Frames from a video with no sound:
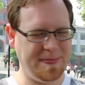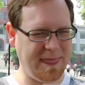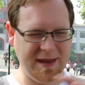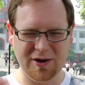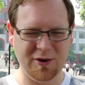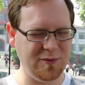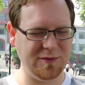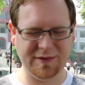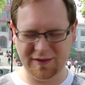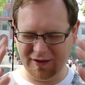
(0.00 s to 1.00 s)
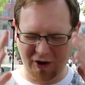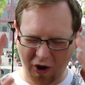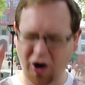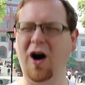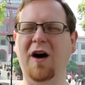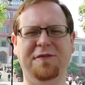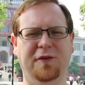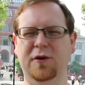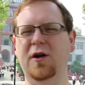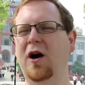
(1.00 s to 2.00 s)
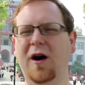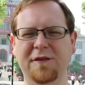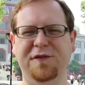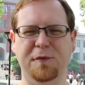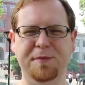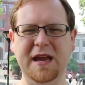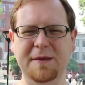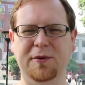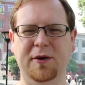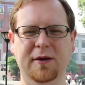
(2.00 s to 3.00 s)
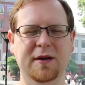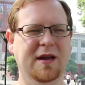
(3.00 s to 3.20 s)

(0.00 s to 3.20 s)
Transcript: you know, awful people.